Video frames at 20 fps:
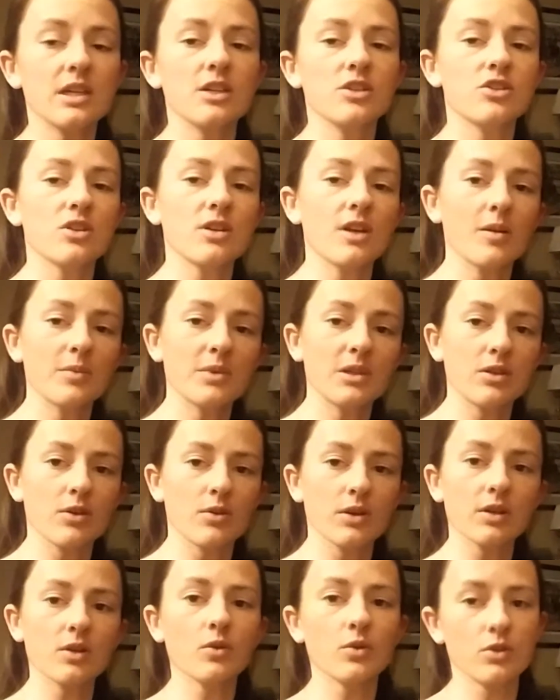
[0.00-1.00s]
it should not be
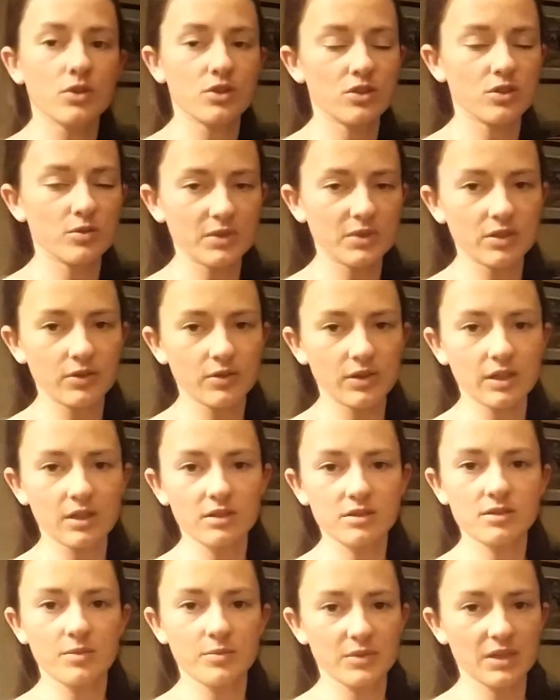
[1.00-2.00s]
doing or should be doing
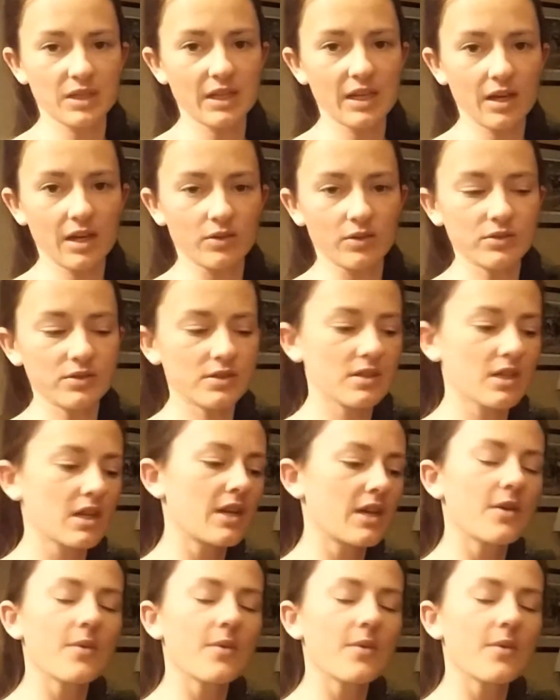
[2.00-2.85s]
something else.